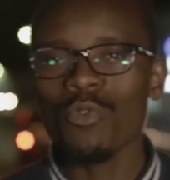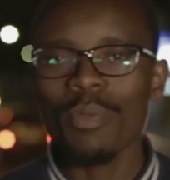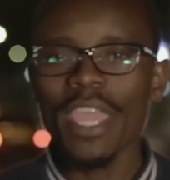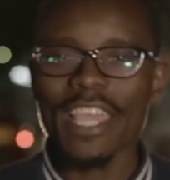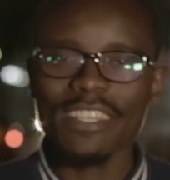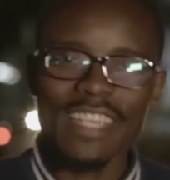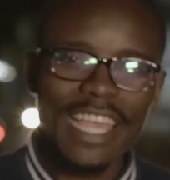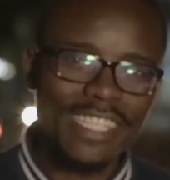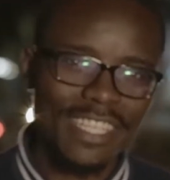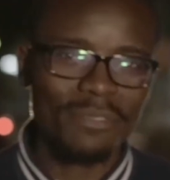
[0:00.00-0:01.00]
will be
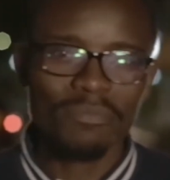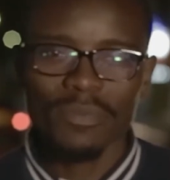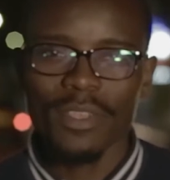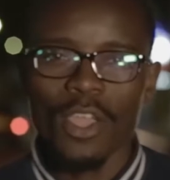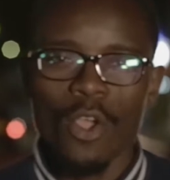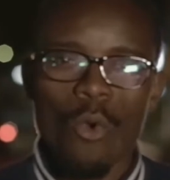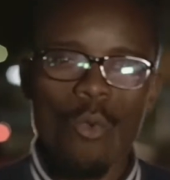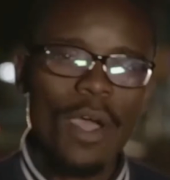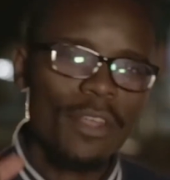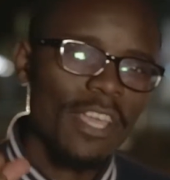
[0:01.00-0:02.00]
exciting.
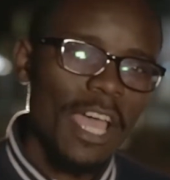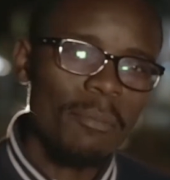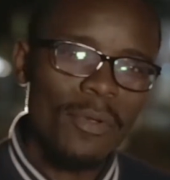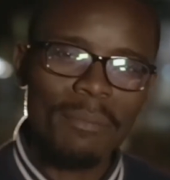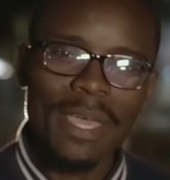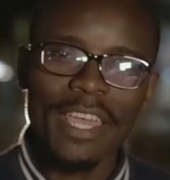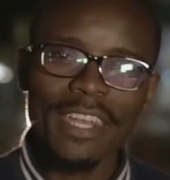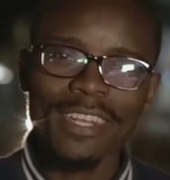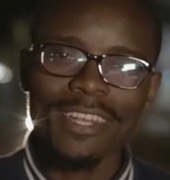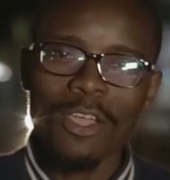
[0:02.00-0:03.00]
One
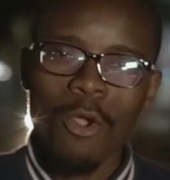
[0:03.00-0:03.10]
cameraman,